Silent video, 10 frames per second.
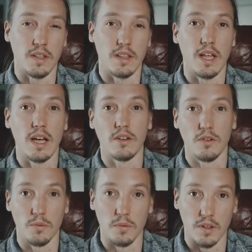And then
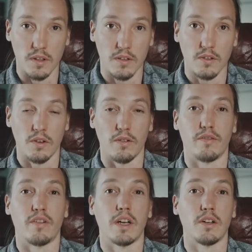you will, you know,
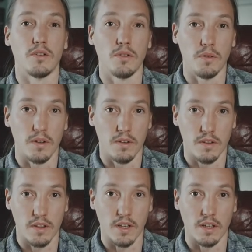find a new
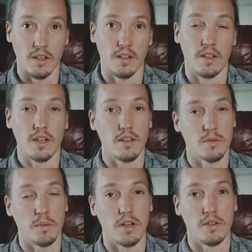thing that
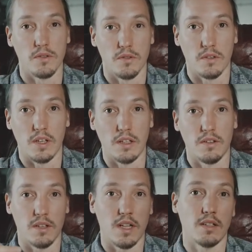inspires you to get
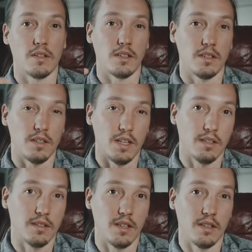to the next stage and
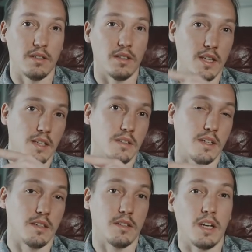next stage and next
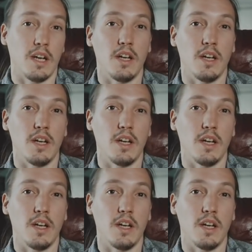stage.